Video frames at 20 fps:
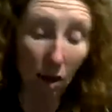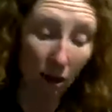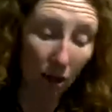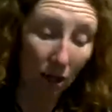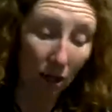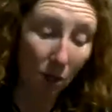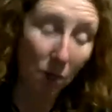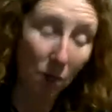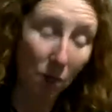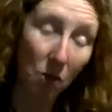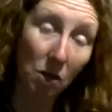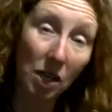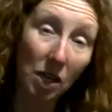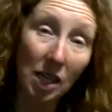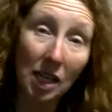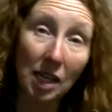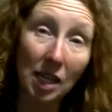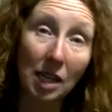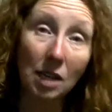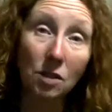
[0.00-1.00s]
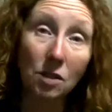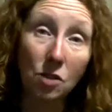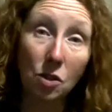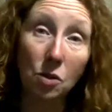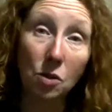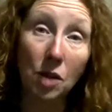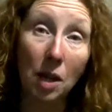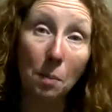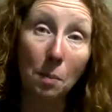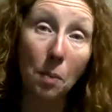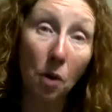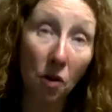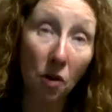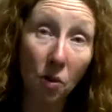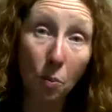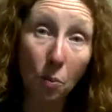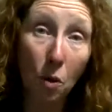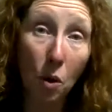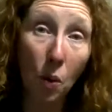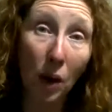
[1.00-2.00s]
the Community Doula
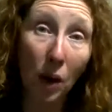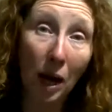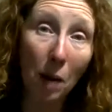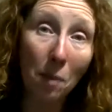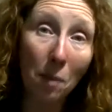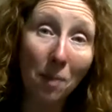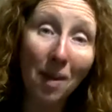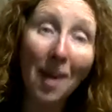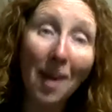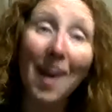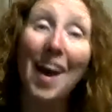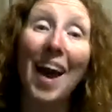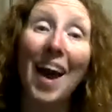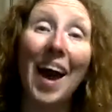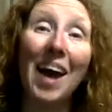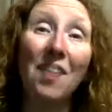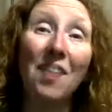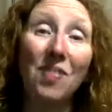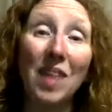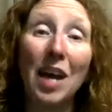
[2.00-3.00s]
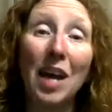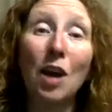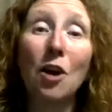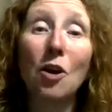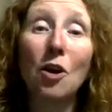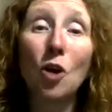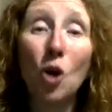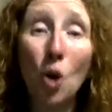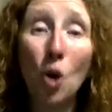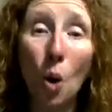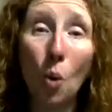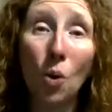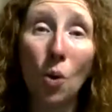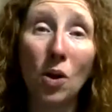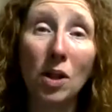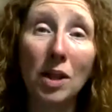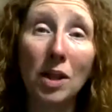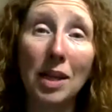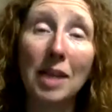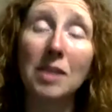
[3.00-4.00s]
Birth Program, and their
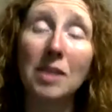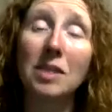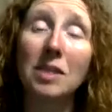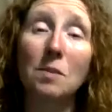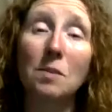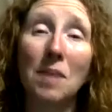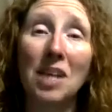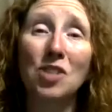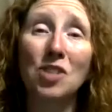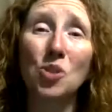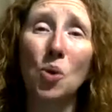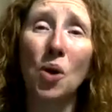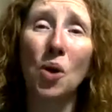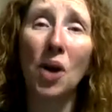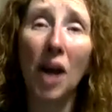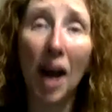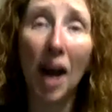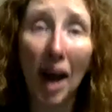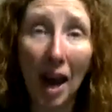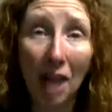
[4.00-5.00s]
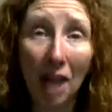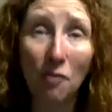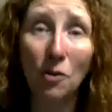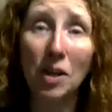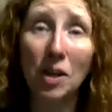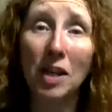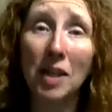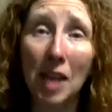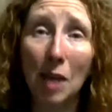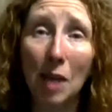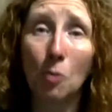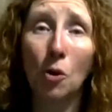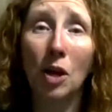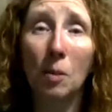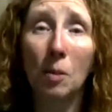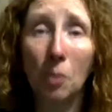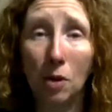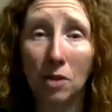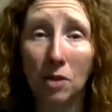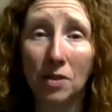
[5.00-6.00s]
goal is to make sure every laboring
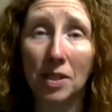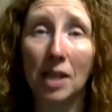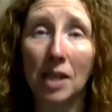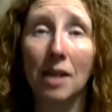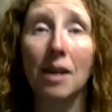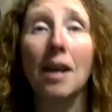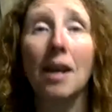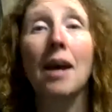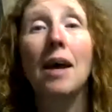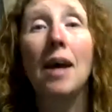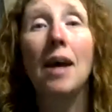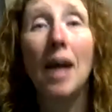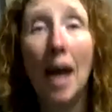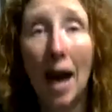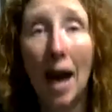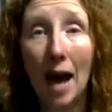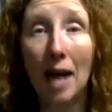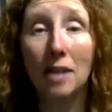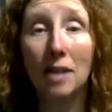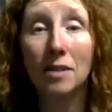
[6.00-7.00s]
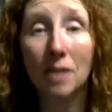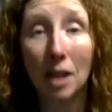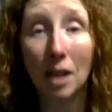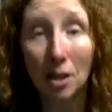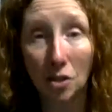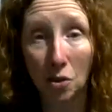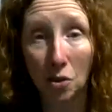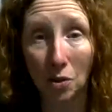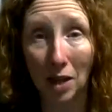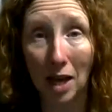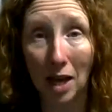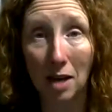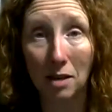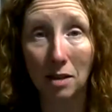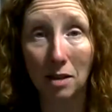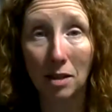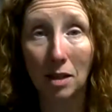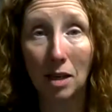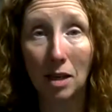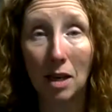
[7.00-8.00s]
person has a doula.
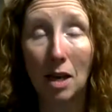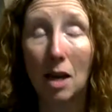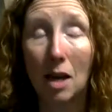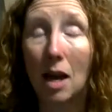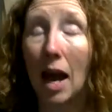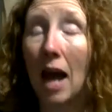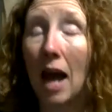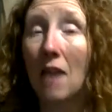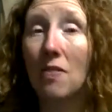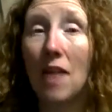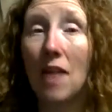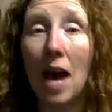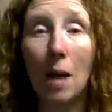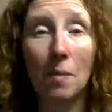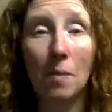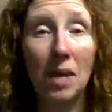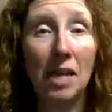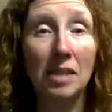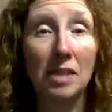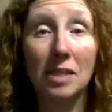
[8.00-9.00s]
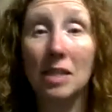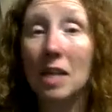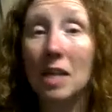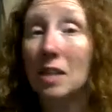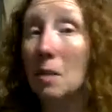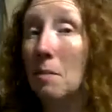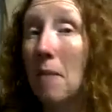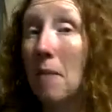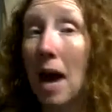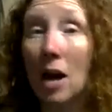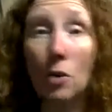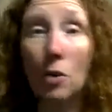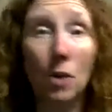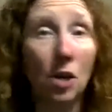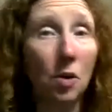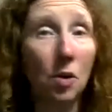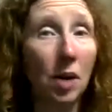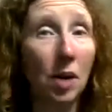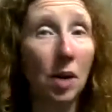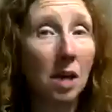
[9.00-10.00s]
And that means it doesn't matter what
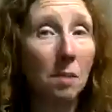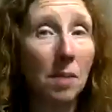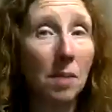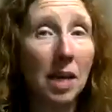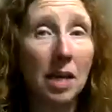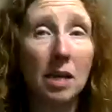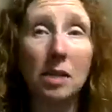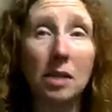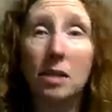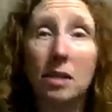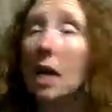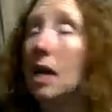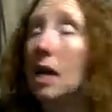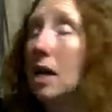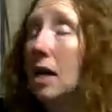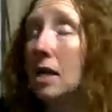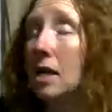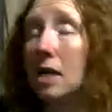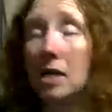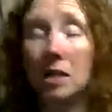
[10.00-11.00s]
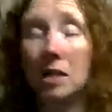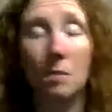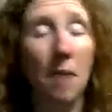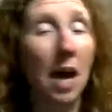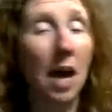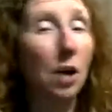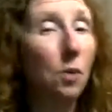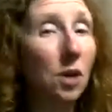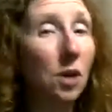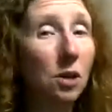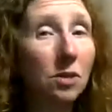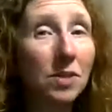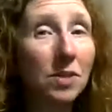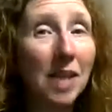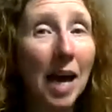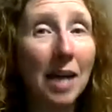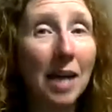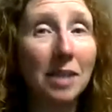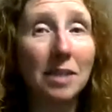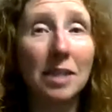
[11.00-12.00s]
your income is, it doesn't matter what your
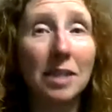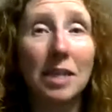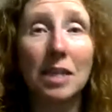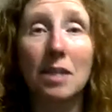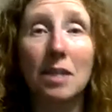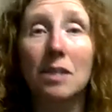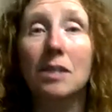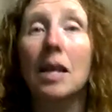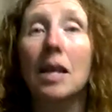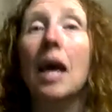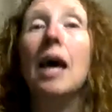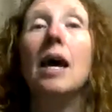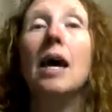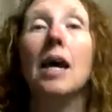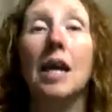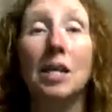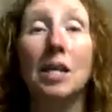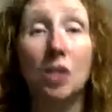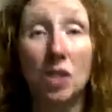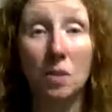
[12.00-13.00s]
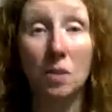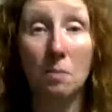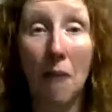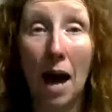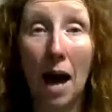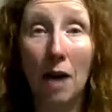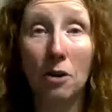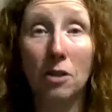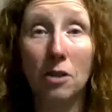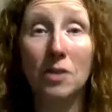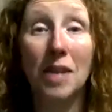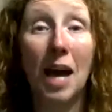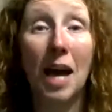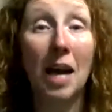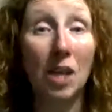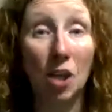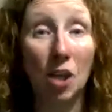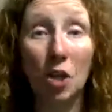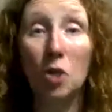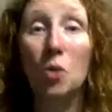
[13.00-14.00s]
status is, it just matters
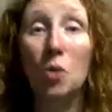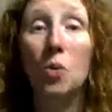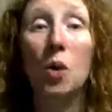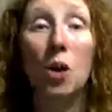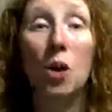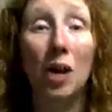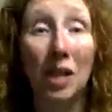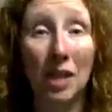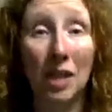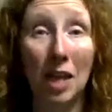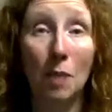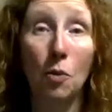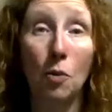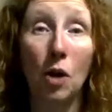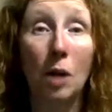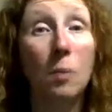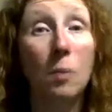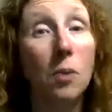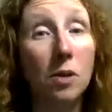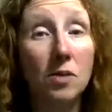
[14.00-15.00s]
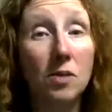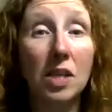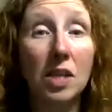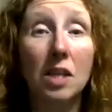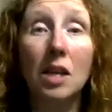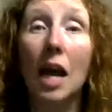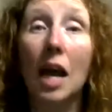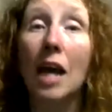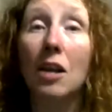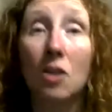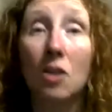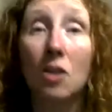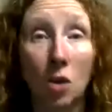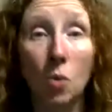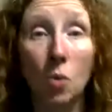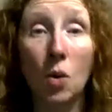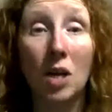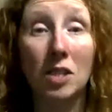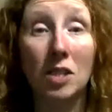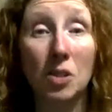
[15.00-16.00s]
that you are a laboring person and you
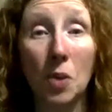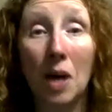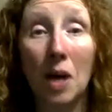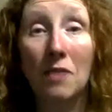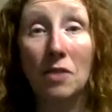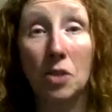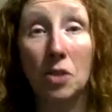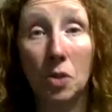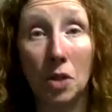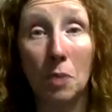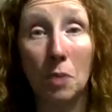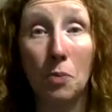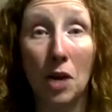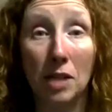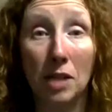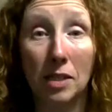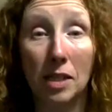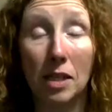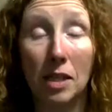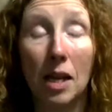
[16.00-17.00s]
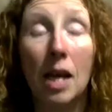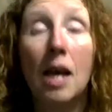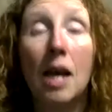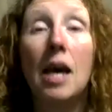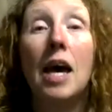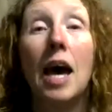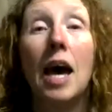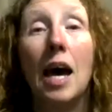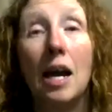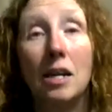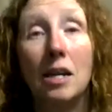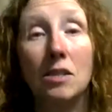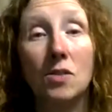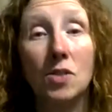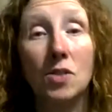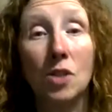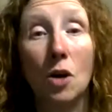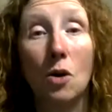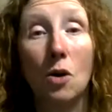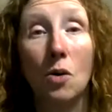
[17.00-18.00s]
want to have a doula present. And
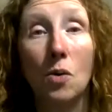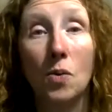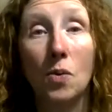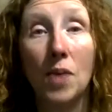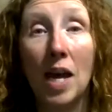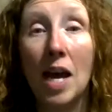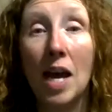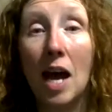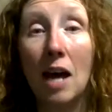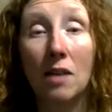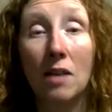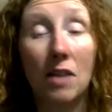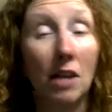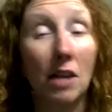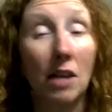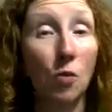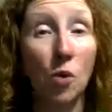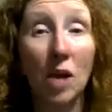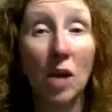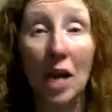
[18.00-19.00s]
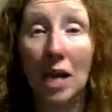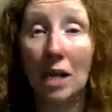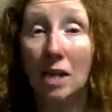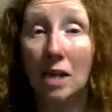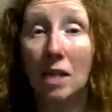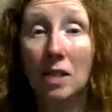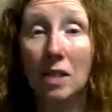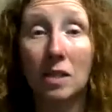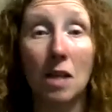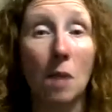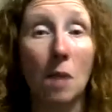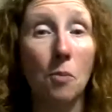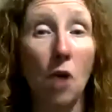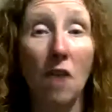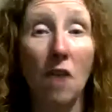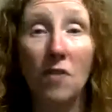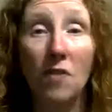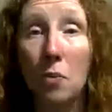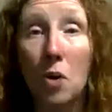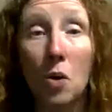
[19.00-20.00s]
so they've created this
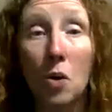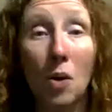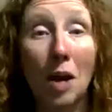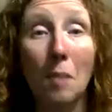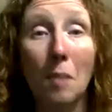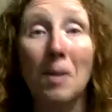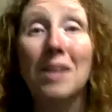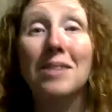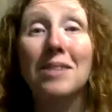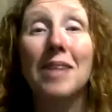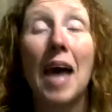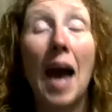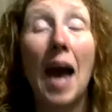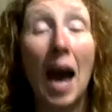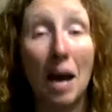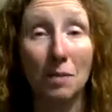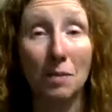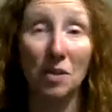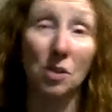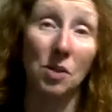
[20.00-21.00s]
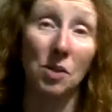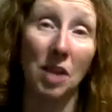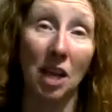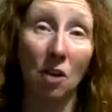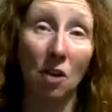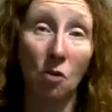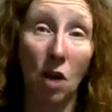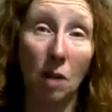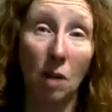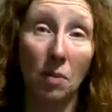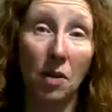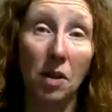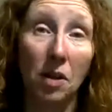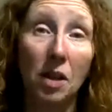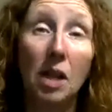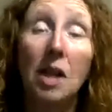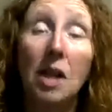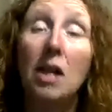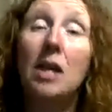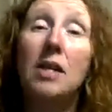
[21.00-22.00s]
nonprofit program. It's absolutely incredible.
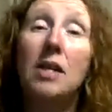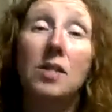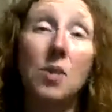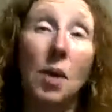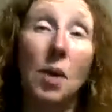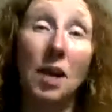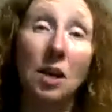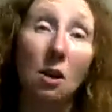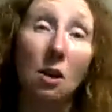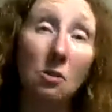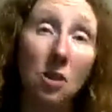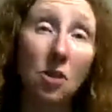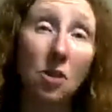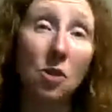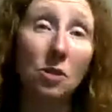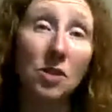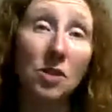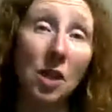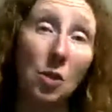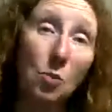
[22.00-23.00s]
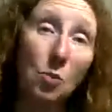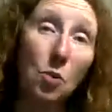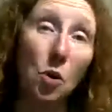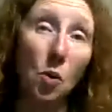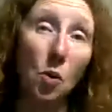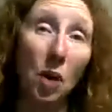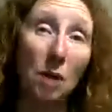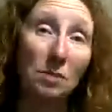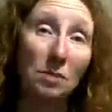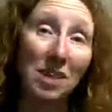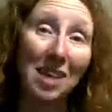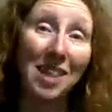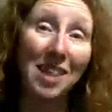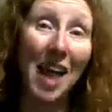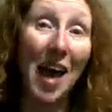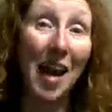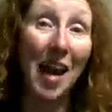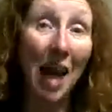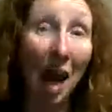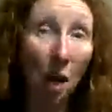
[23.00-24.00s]
So I know that there's other programs like that
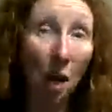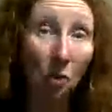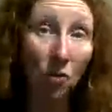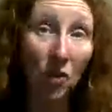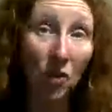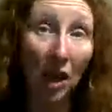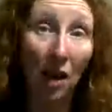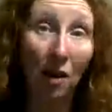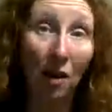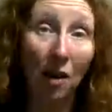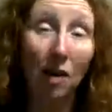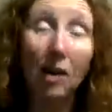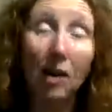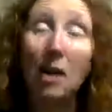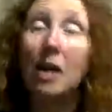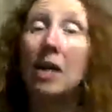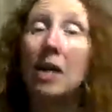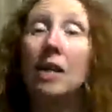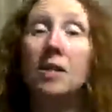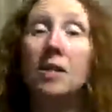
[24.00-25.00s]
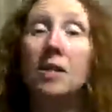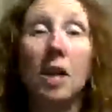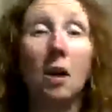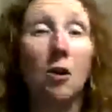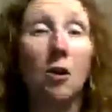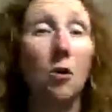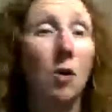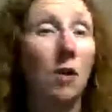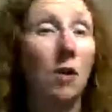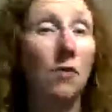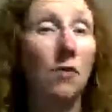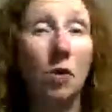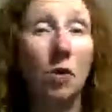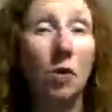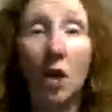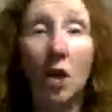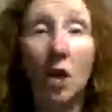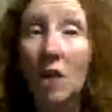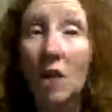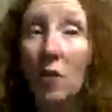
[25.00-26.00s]
out there. So if you're
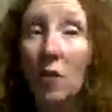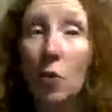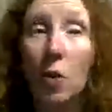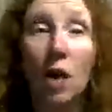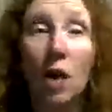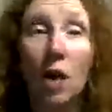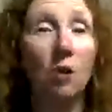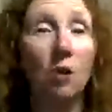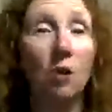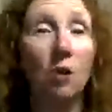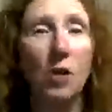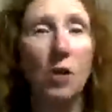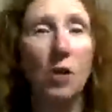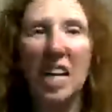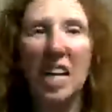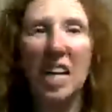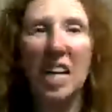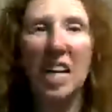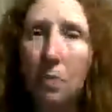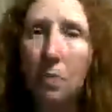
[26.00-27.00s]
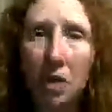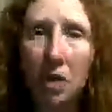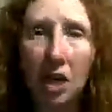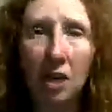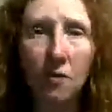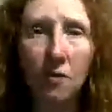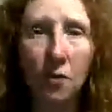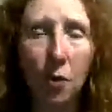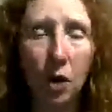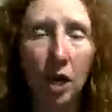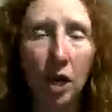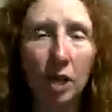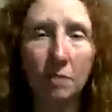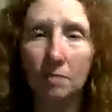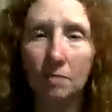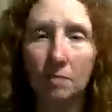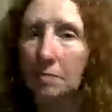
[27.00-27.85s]
looking for one, or if you need help looking for it,